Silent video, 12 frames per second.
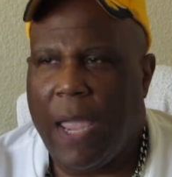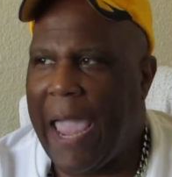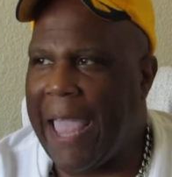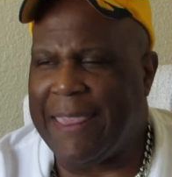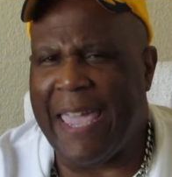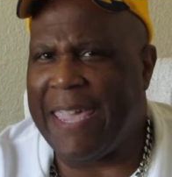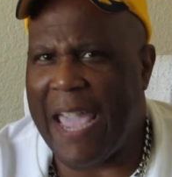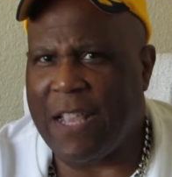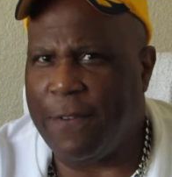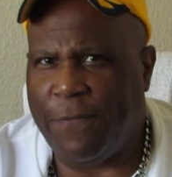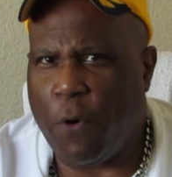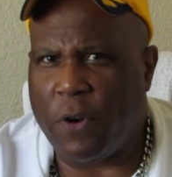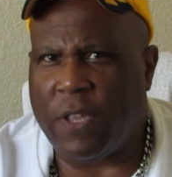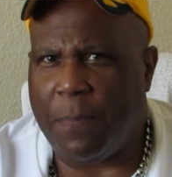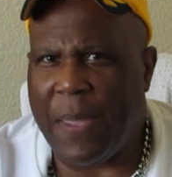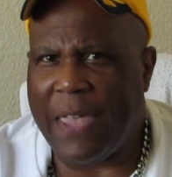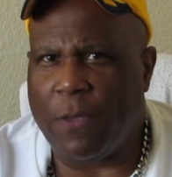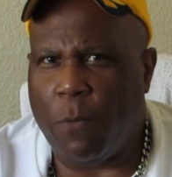And they can't afford to
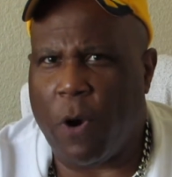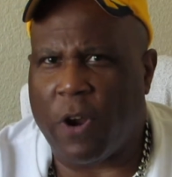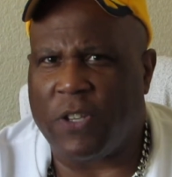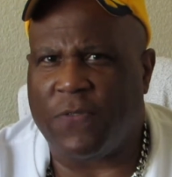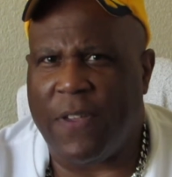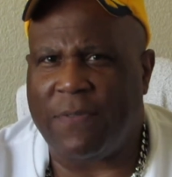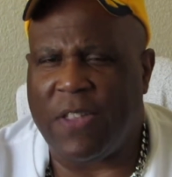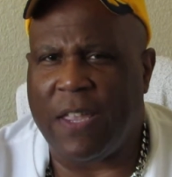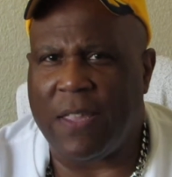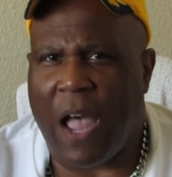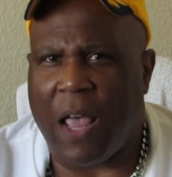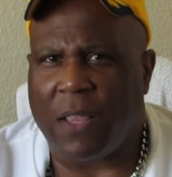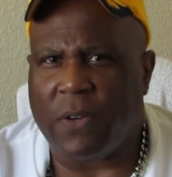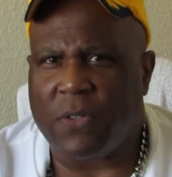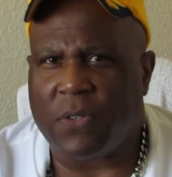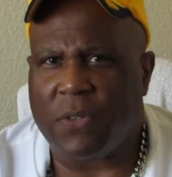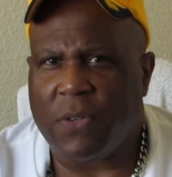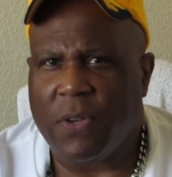pay the workers $15.
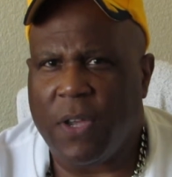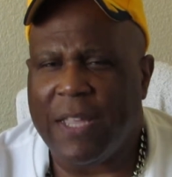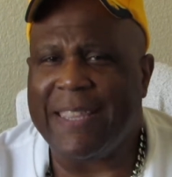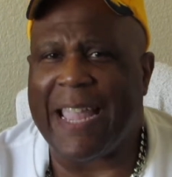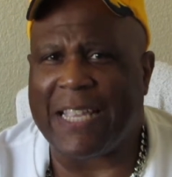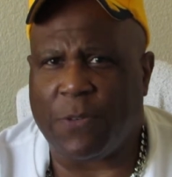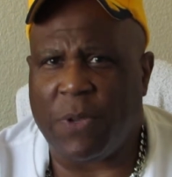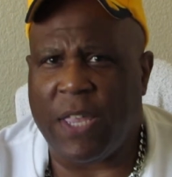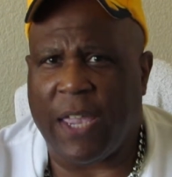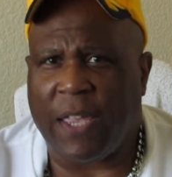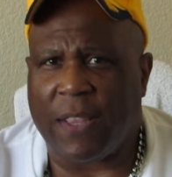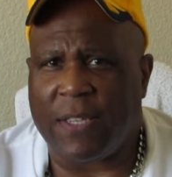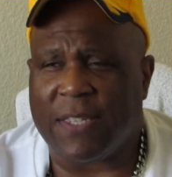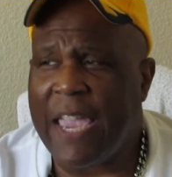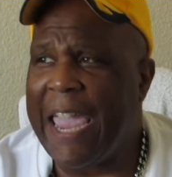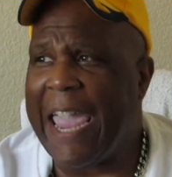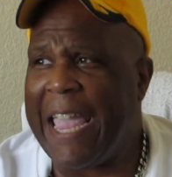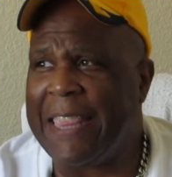That's ridiculous.
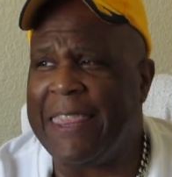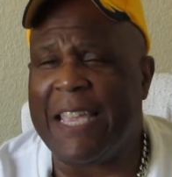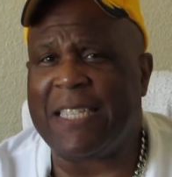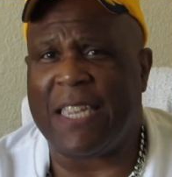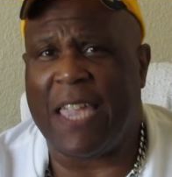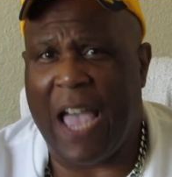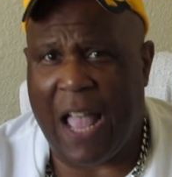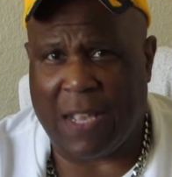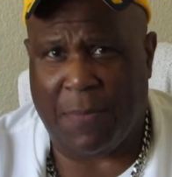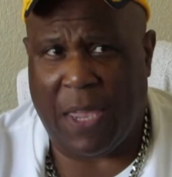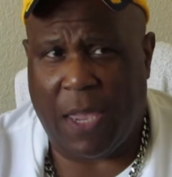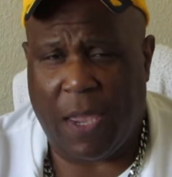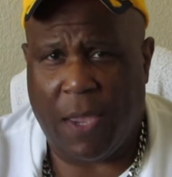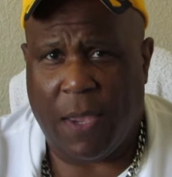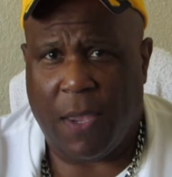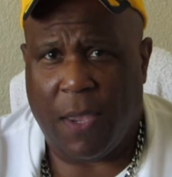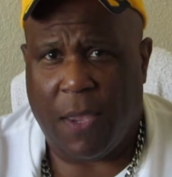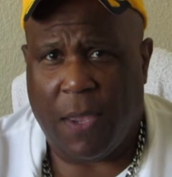In this economy,
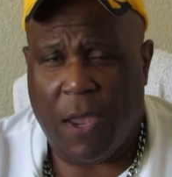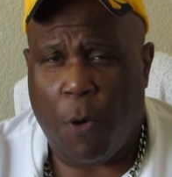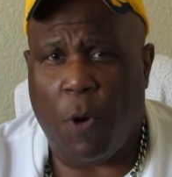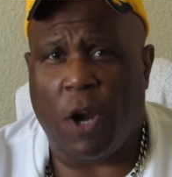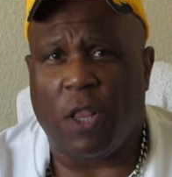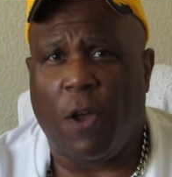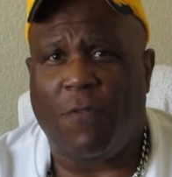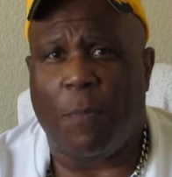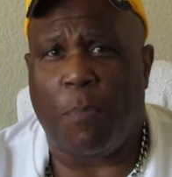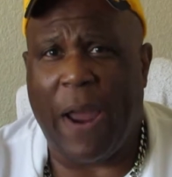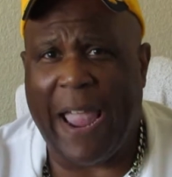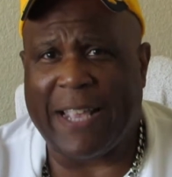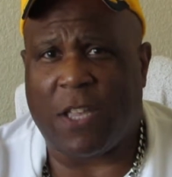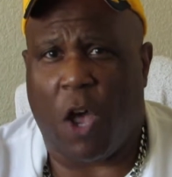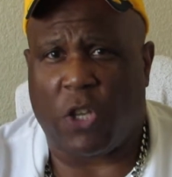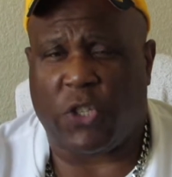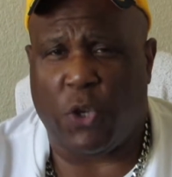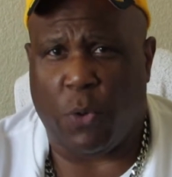where a loaf of bread
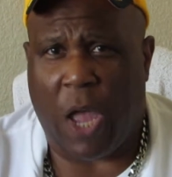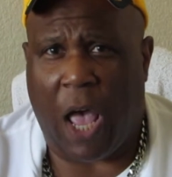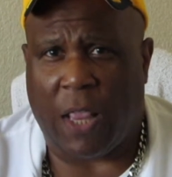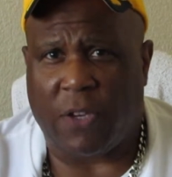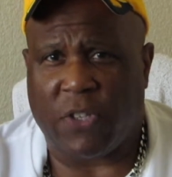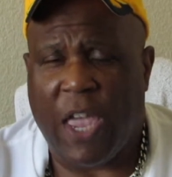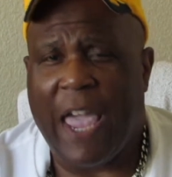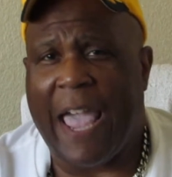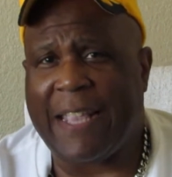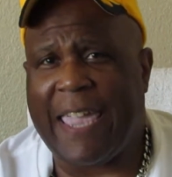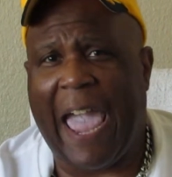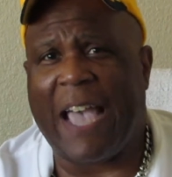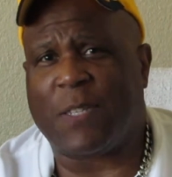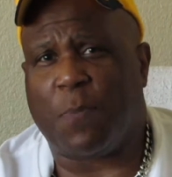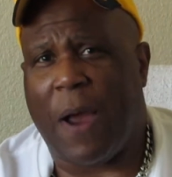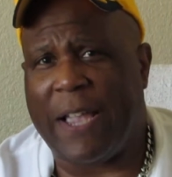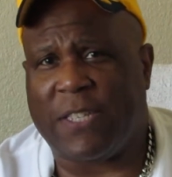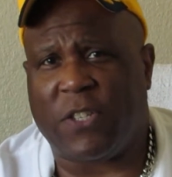costs $2 and gas
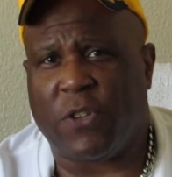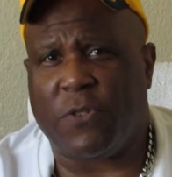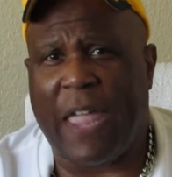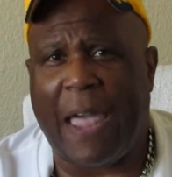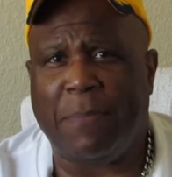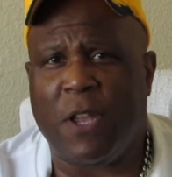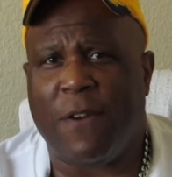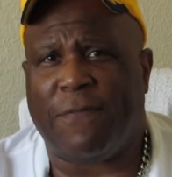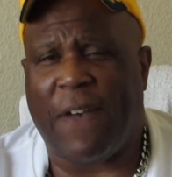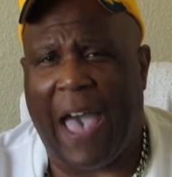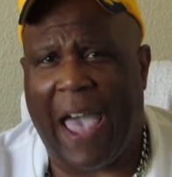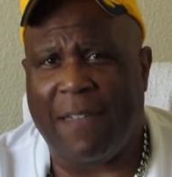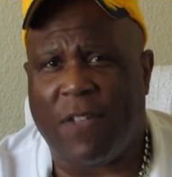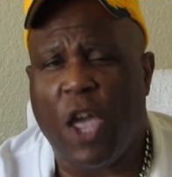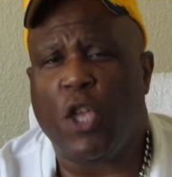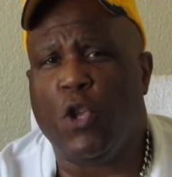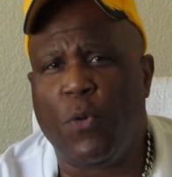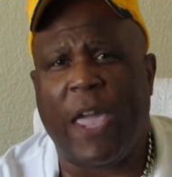prices are damn near $5,
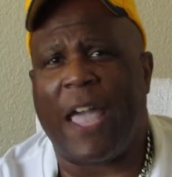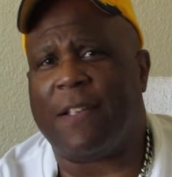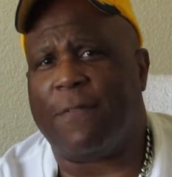you can't